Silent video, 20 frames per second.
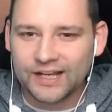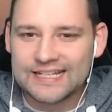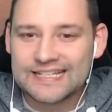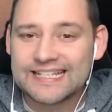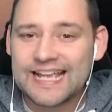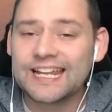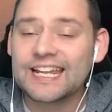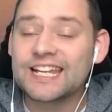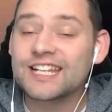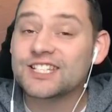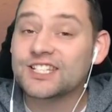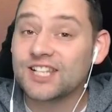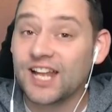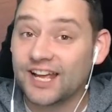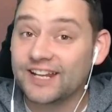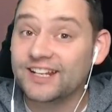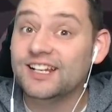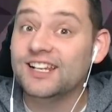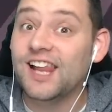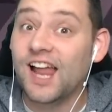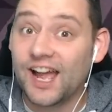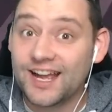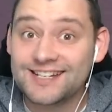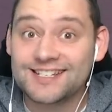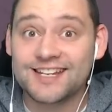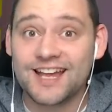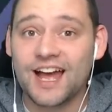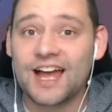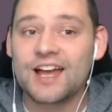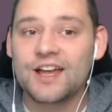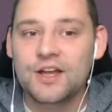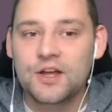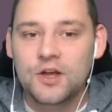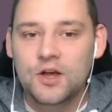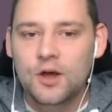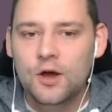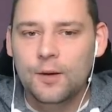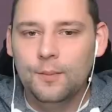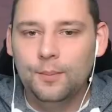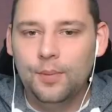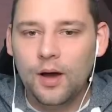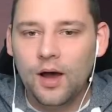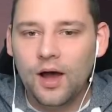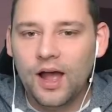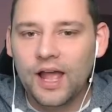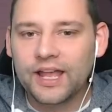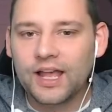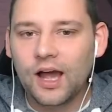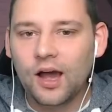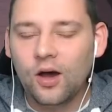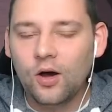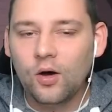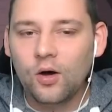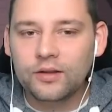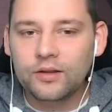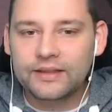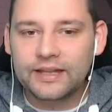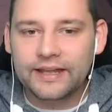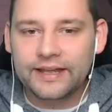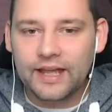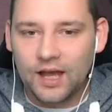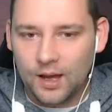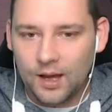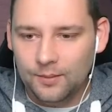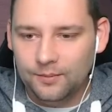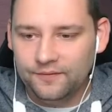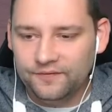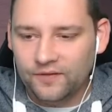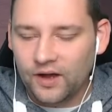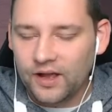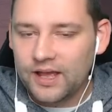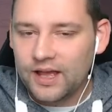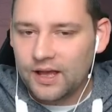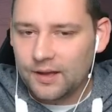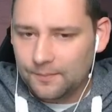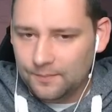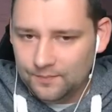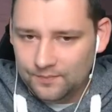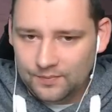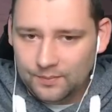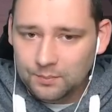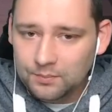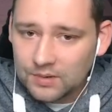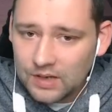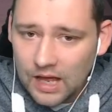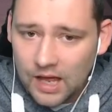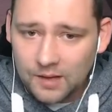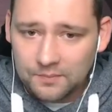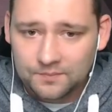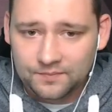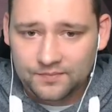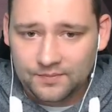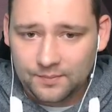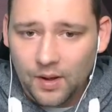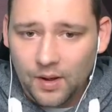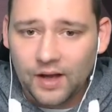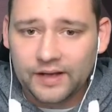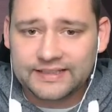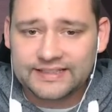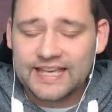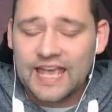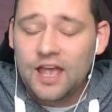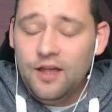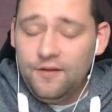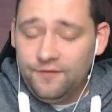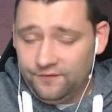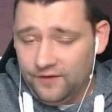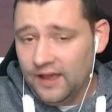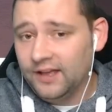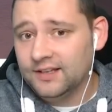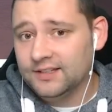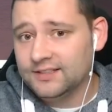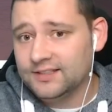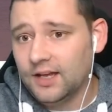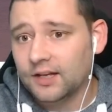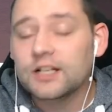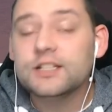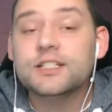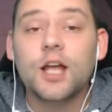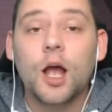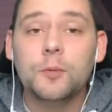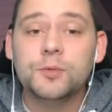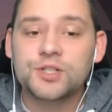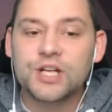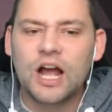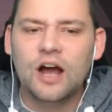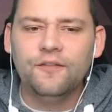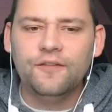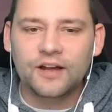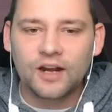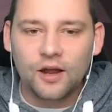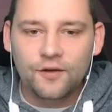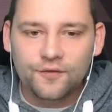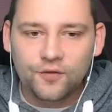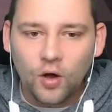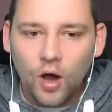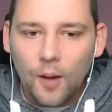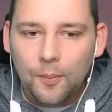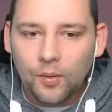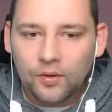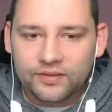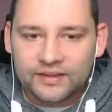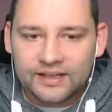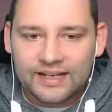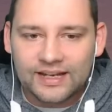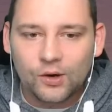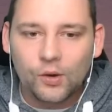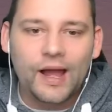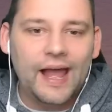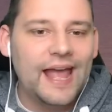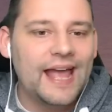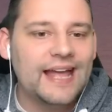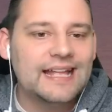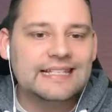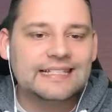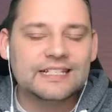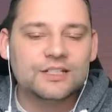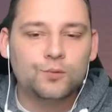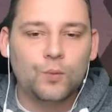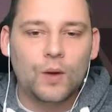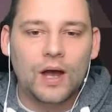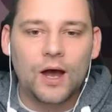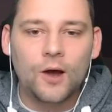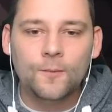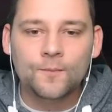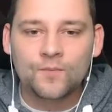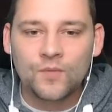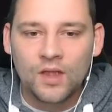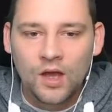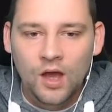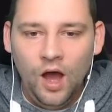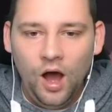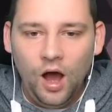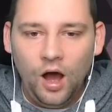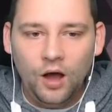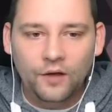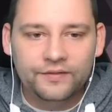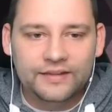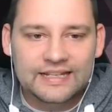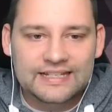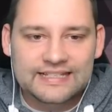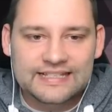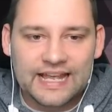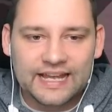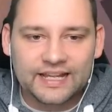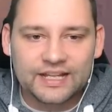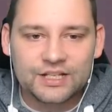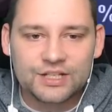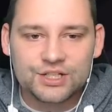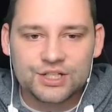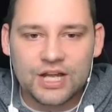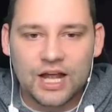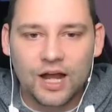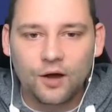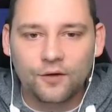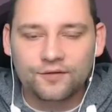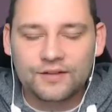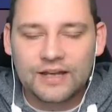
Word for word: It's getting slightly lighter. But I got all the um, fire um, Bugs Gear things on the top shelf. And I thought I'd put the little heads as well on the second shelf.